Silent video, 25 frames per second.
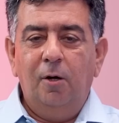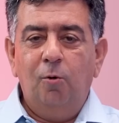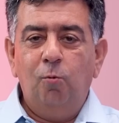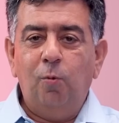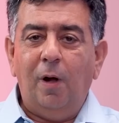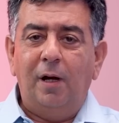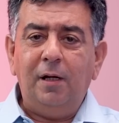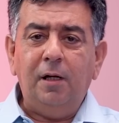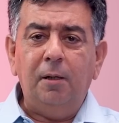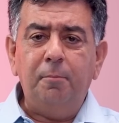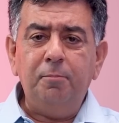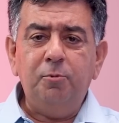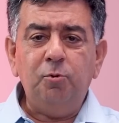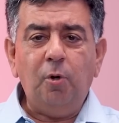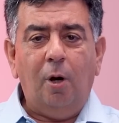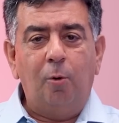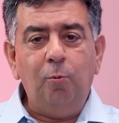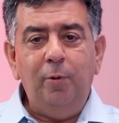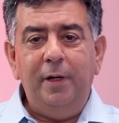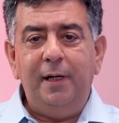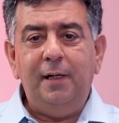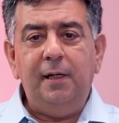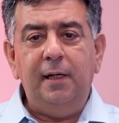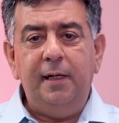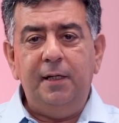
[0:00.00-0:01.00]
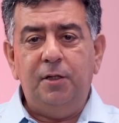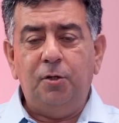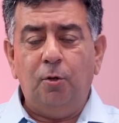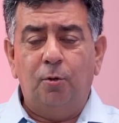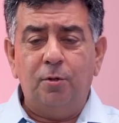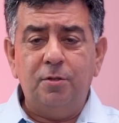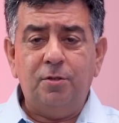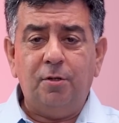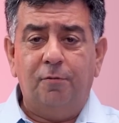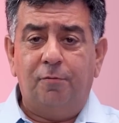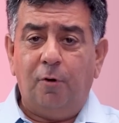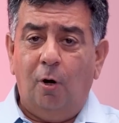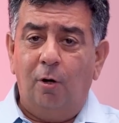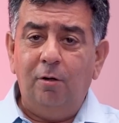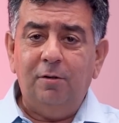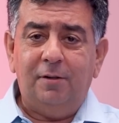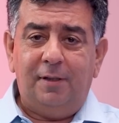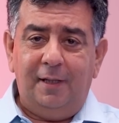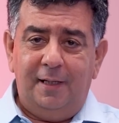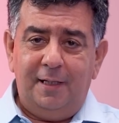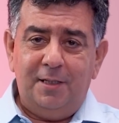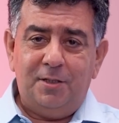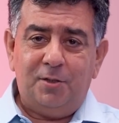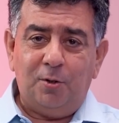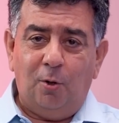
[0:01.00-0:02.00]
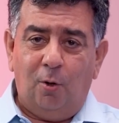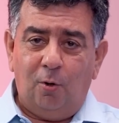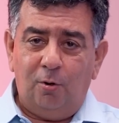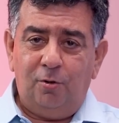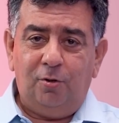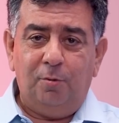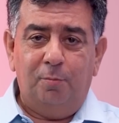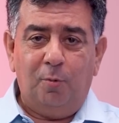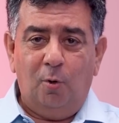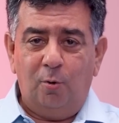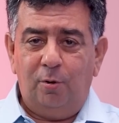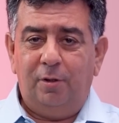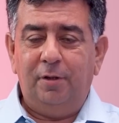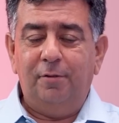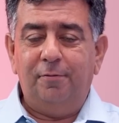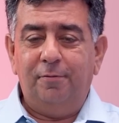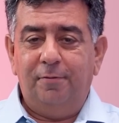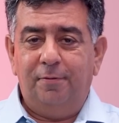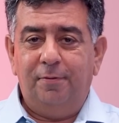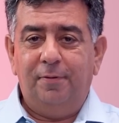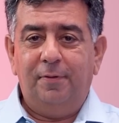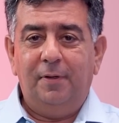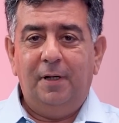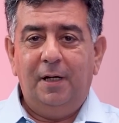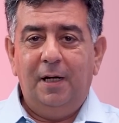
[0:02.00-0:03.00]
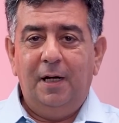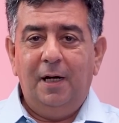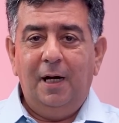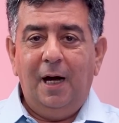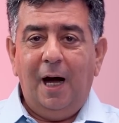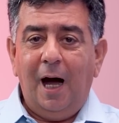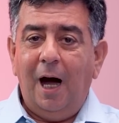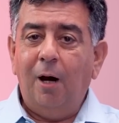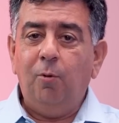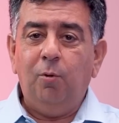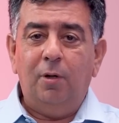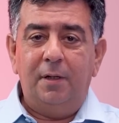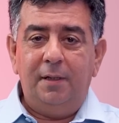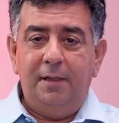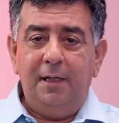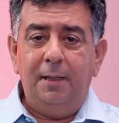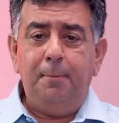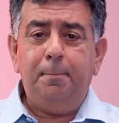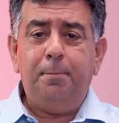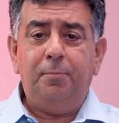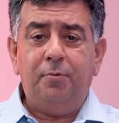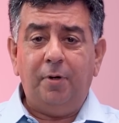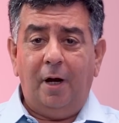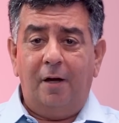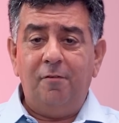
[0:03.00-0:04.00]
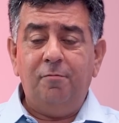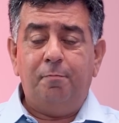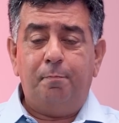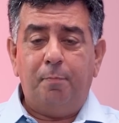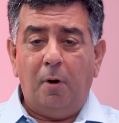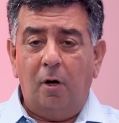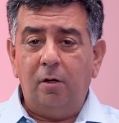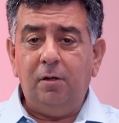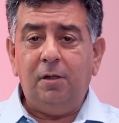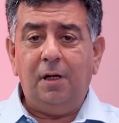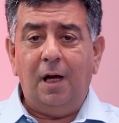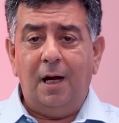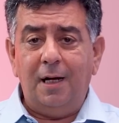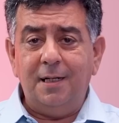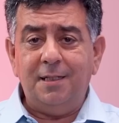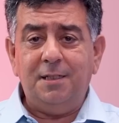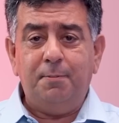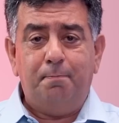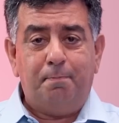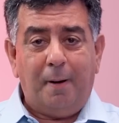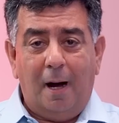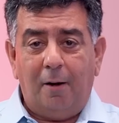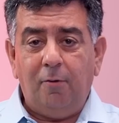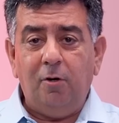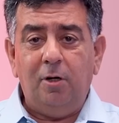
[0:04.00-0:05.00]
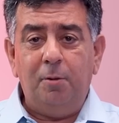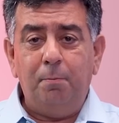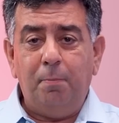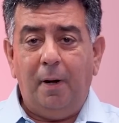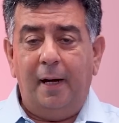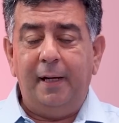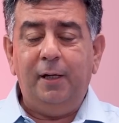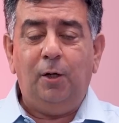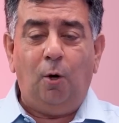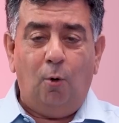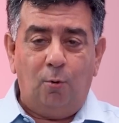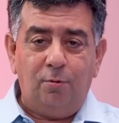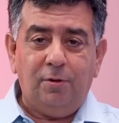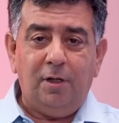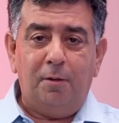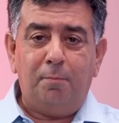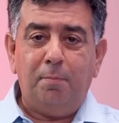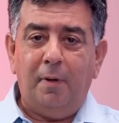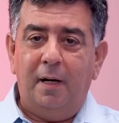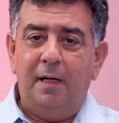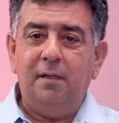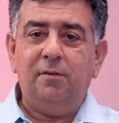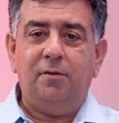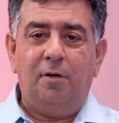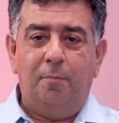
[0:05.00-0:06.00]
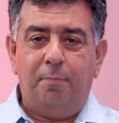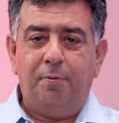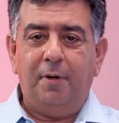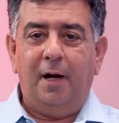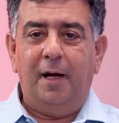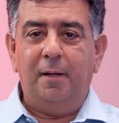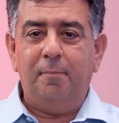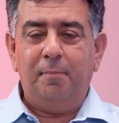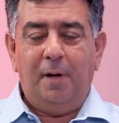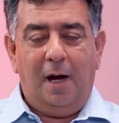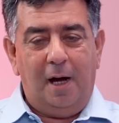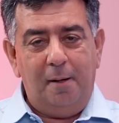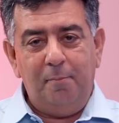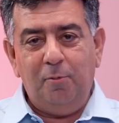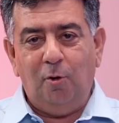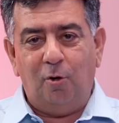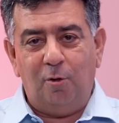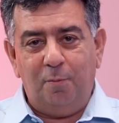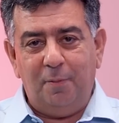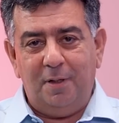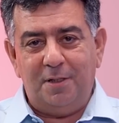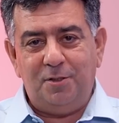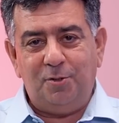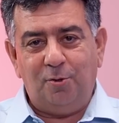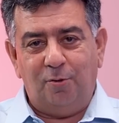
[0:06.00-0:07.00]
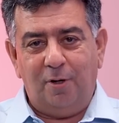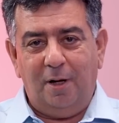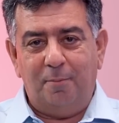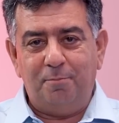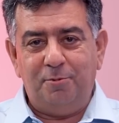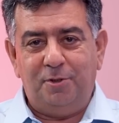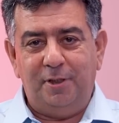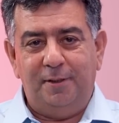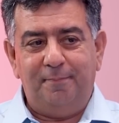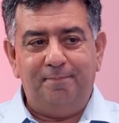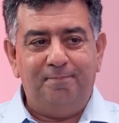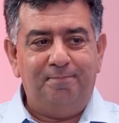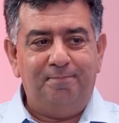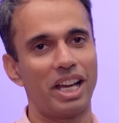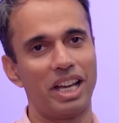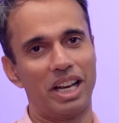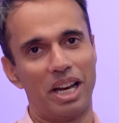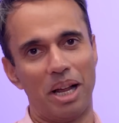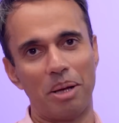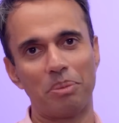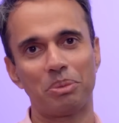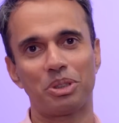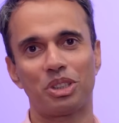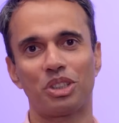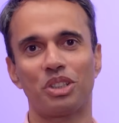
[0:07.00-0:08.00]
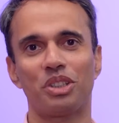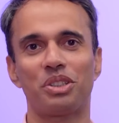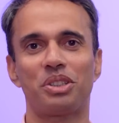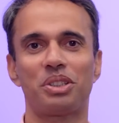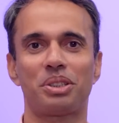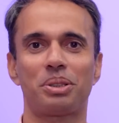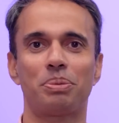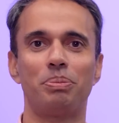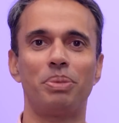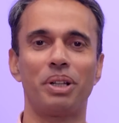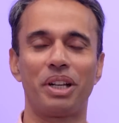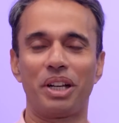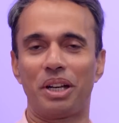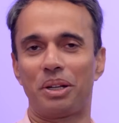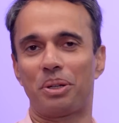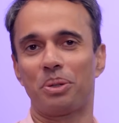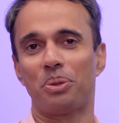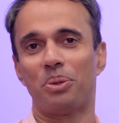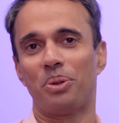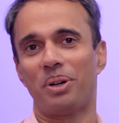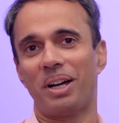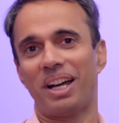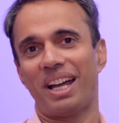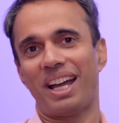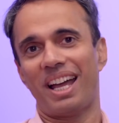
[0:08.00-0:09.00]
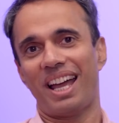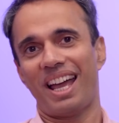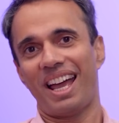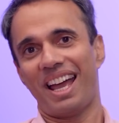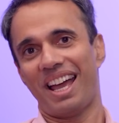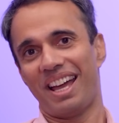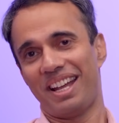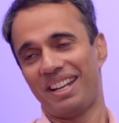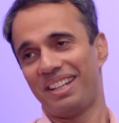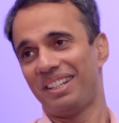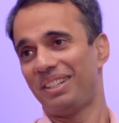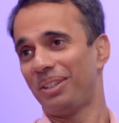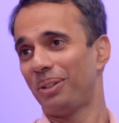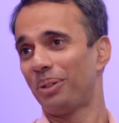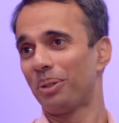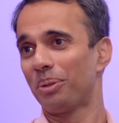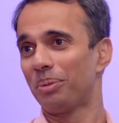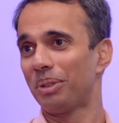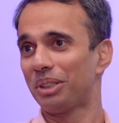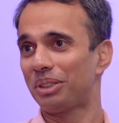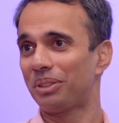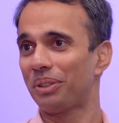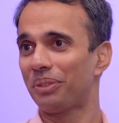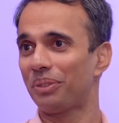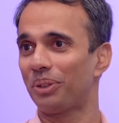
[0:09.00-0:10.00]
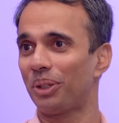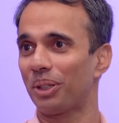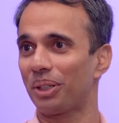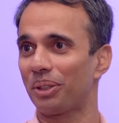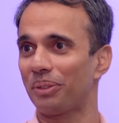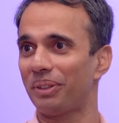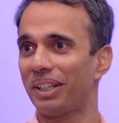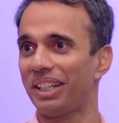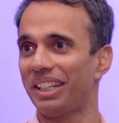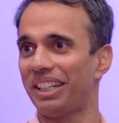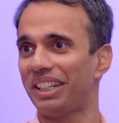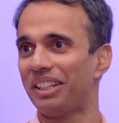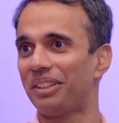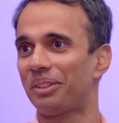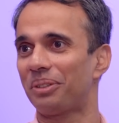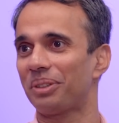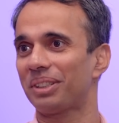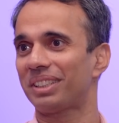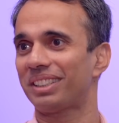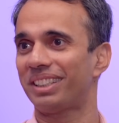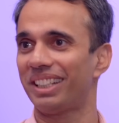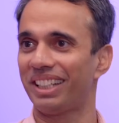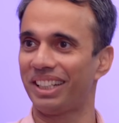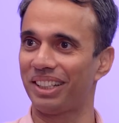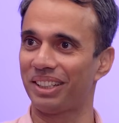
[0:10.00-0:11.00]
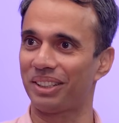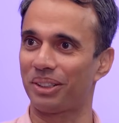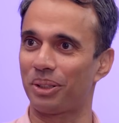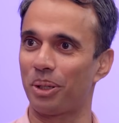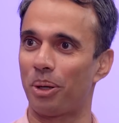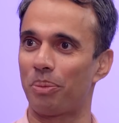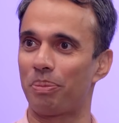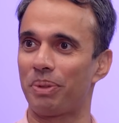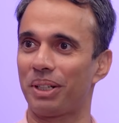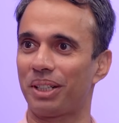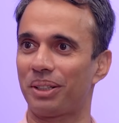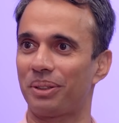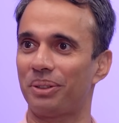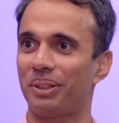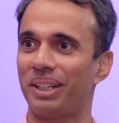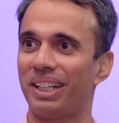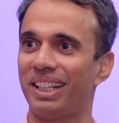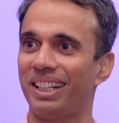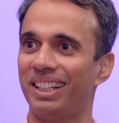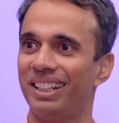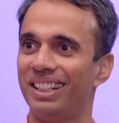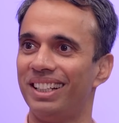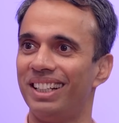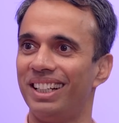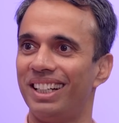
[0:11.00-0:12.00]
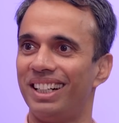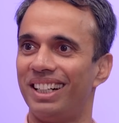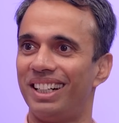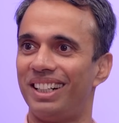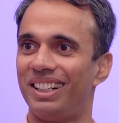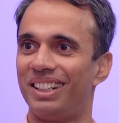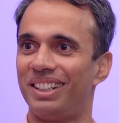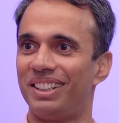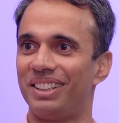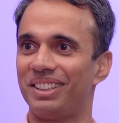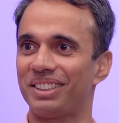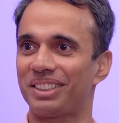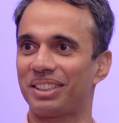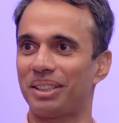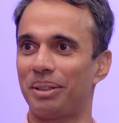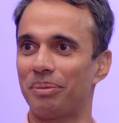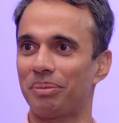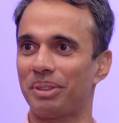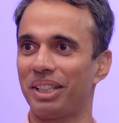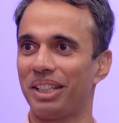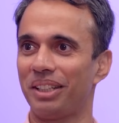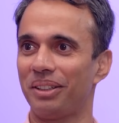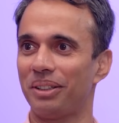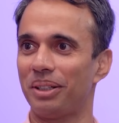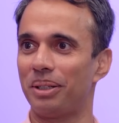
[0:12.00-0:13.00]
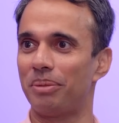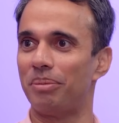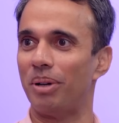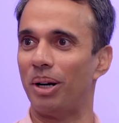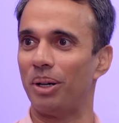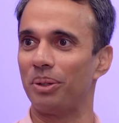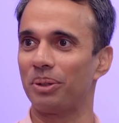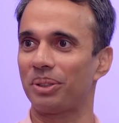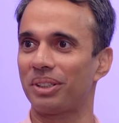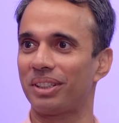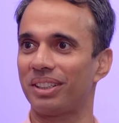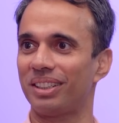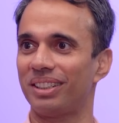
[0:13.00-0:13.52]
Welcome to our weekly dose of all things automotive, our Deep Drive podcast powered by Kotak Mahindra Prime. I'm Hormazd Sorabjee. And I'm Sergius Barretto. And Hormazd, we've got a very interesting topic today. Something about